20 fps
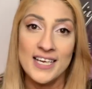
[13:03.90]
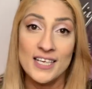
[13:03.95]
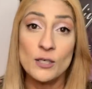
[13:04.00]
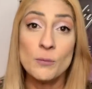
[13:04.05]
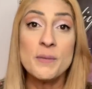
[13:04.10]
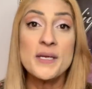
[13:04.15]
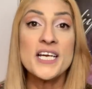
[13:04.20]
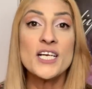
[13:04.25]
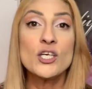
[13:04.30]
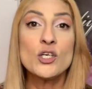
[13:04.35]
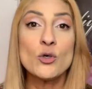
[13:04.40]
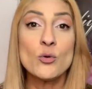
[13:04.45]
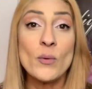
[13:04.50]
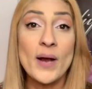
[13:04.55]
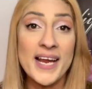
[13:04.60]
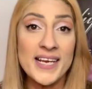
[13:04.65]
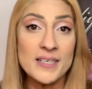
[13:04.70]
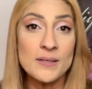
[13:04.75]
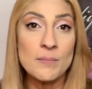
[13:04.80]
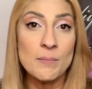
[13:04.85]
It'll be a
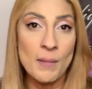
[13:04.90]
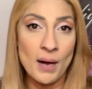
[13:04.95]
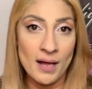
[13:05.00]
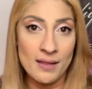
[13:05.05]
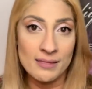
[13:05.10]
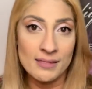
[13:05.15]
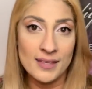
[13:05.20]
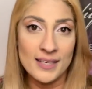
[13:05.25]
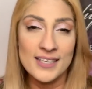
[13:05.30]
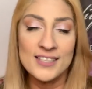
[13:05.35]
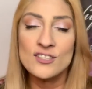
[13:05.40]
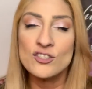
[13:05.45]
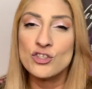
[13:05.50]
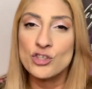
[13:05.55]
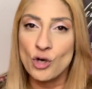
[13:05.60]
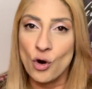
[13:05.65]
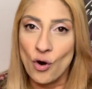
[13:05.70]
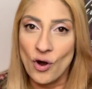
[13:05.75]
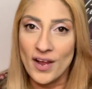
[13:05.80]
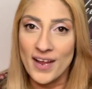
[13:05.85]
great month.
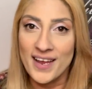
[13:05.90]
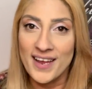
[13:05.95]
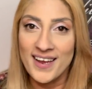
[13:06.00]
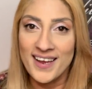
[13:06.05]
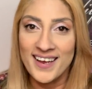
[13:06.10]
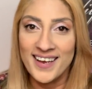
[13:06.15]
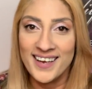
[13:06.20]
Enjoy.